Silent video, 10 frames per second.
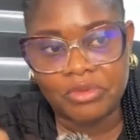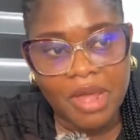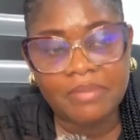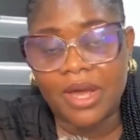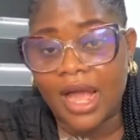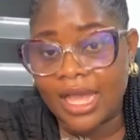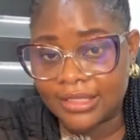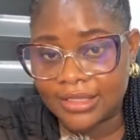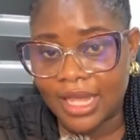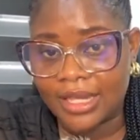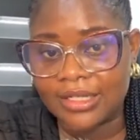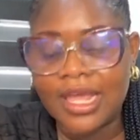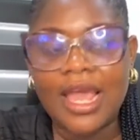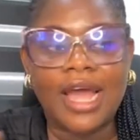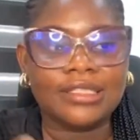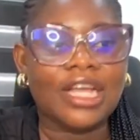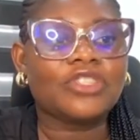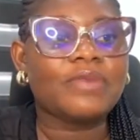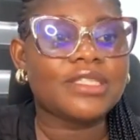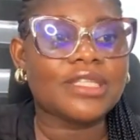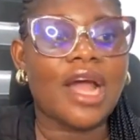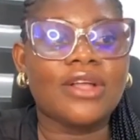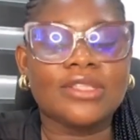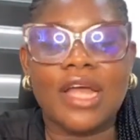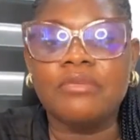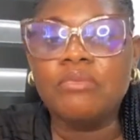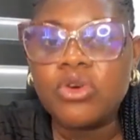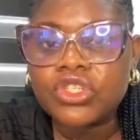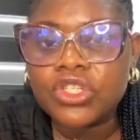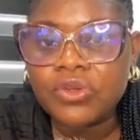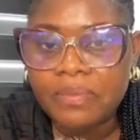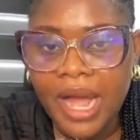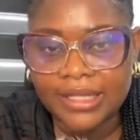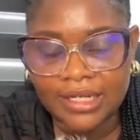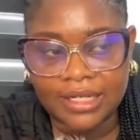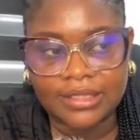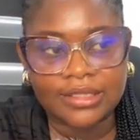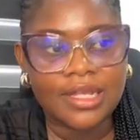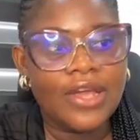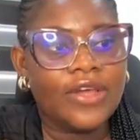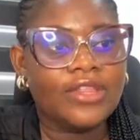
Remember, I said attachment styles are emotional patterns